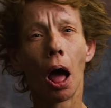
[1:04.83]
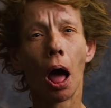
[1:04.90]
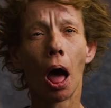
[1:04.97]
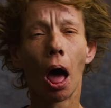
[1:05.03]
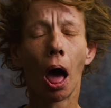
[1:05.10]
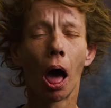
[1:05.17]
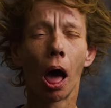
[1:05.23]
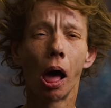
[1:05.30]
and
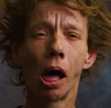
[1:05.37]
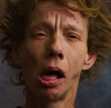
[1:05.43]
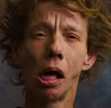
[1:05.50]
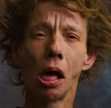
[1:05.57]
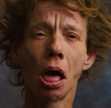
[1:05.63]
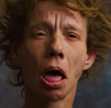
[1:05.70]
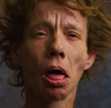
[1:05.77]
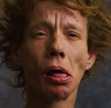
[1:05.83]
so,
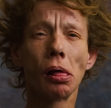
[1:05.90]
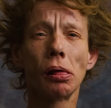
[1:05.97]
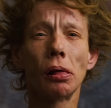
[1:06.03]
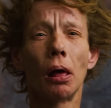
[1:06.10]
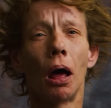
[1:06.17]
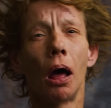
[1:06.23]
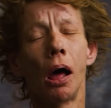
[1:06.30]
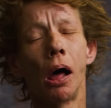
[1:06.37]
uh,
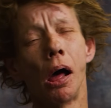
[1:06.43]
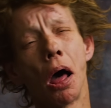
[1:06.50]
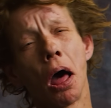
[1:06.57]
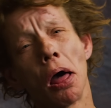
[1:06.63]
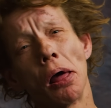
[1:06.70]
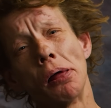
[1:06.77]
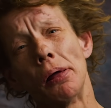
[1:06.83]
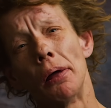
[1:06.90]
what
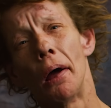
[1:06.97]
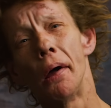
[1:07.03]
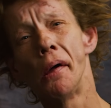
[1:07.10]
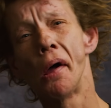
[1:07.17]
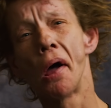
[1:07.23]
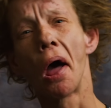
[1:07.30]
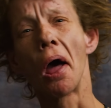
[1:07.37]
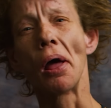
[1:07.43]
happened to your
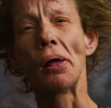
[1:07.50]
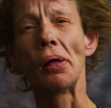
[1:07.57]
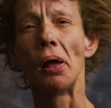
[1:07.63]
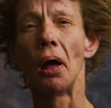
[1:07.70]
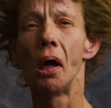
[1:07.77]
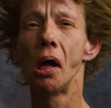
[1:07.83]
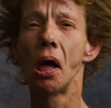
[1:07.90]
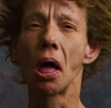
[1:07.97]
life as you
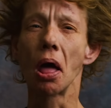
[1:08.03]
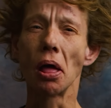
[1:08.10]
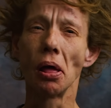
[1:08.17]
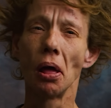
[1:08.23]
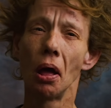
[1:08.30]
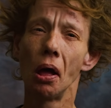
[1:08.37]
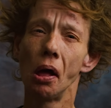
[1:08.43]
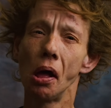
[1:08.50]
as you
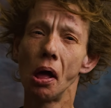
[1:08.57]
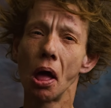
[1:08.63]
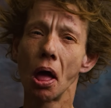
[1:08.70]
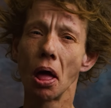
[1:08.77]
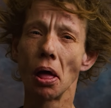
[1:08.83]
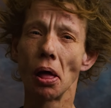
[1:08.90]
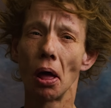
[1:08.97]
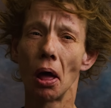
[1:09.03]
got older?
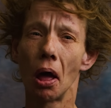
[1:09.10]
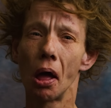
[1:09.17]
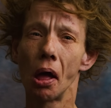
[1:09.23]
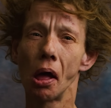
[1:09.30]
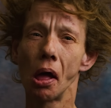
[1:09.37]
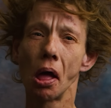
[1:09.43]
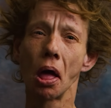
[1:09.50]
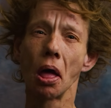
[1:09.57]
In high
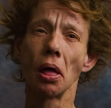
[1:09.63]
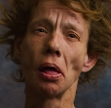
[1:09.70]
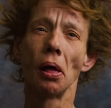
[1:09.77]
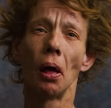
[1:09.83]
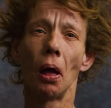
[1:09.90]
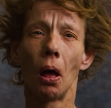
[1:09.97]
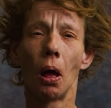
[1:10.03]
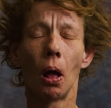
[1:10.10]
school,
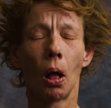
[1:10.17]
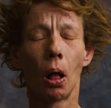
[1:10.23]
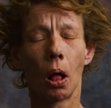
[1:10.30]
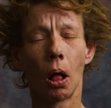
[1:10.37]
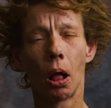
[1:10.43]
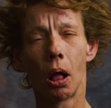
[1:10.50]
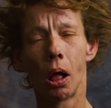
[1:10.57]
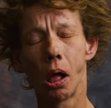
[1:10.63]
what kind of
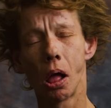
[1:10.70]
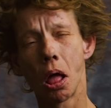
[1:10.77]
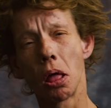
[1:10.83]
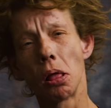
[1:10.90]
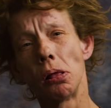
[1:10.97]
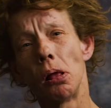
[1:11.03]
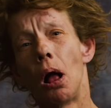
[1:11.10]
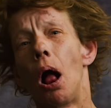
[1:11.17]
kids were you in high
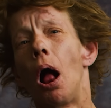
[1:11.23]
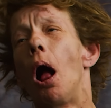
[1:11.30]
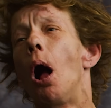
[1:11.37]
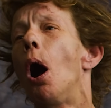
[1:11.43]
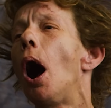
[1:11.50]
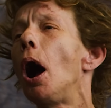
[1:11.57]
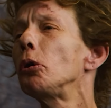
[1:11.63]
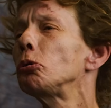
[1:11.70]
school?
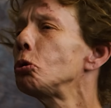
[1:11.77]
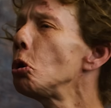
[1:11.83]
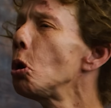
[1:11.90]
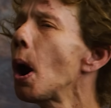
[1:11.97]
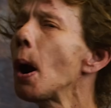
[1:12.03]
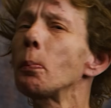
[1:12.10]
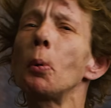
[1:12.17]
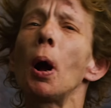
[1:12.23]
I grew
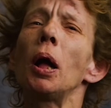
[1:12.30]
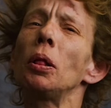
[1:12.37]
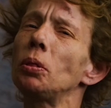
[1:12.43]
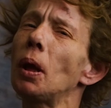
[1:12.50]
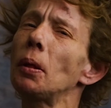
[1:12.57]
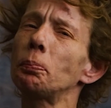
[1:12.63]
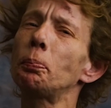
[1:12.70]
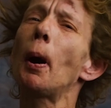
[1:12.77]
up well
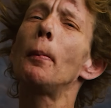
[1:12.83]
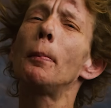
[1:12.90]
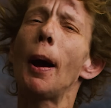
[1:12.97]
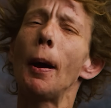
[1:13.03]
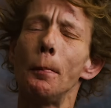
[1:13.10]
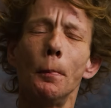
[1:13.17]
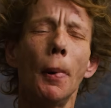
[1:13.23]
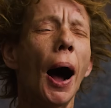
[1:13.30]
loved by
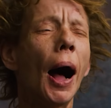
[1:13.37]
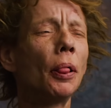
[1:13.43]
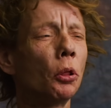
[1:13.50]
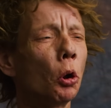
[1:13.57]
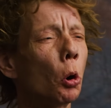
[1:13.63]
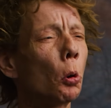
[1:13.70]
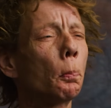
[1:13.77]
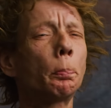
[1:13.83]
my
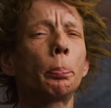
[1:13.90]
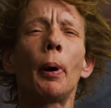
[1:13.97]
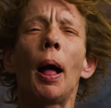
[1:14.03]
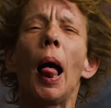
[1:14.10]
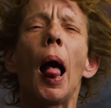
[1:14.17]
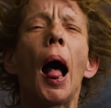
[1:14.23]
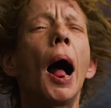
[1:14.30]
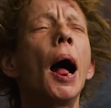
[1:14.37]
mother, but
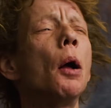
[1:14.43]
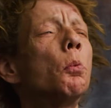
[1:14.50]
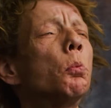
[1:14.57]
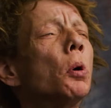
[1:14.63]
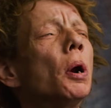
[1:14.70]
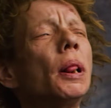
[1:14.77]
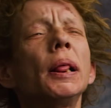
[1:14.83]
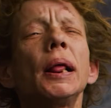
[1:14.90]
I
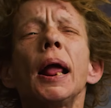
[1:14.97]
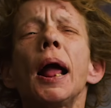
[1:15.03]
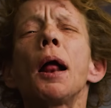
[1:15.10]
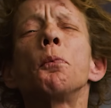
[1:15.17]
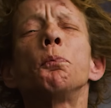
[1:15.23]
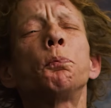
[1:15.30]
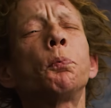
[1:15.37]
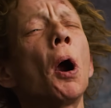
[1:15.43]
really
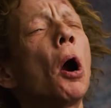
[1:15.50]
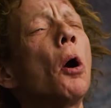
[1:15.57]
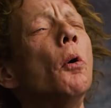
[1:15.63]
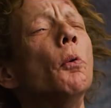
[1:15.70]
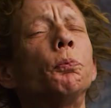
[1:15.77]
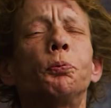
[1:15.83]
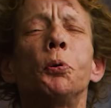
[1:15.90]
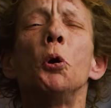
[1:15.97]
had
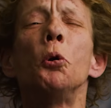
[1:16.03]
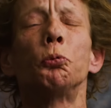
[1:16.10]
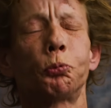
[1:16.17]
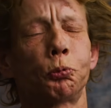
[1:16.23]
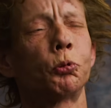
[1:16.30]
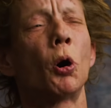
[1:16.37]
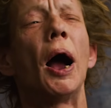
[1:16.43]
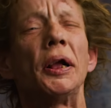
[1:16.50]
very few
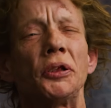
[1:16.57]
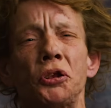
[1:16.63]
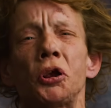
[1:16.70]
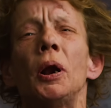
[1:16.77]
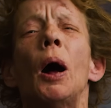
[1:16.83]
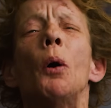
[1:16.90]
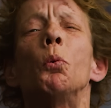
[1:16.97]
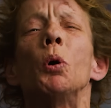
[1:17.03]
friends,
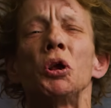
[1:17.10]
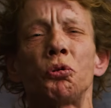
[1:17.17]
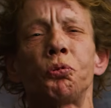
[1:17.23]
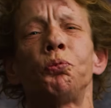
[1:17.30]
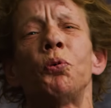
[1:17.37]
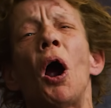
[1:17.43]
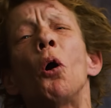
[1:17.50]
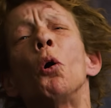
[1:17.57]
and I was
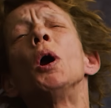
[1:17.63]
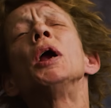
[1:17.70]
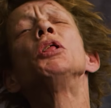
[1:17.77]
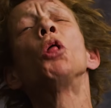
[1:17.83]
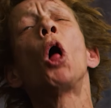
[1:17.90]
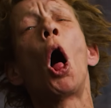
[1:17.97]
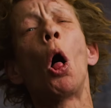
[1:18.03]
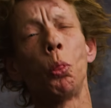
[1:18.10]
very
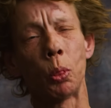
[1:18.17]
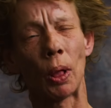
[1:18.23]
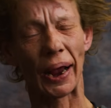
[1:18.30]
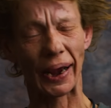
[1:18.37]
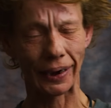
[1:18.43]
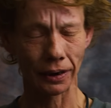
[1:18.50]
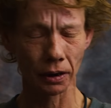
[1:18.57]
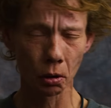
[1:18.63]

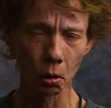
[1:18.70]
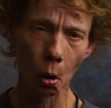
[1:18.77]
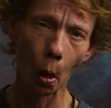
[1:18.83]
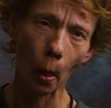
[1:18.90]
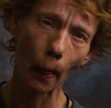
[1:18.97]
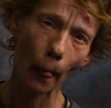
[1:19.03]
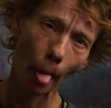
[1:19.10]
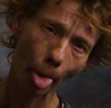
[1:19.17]
lonely.
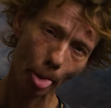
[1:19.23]
Hmm.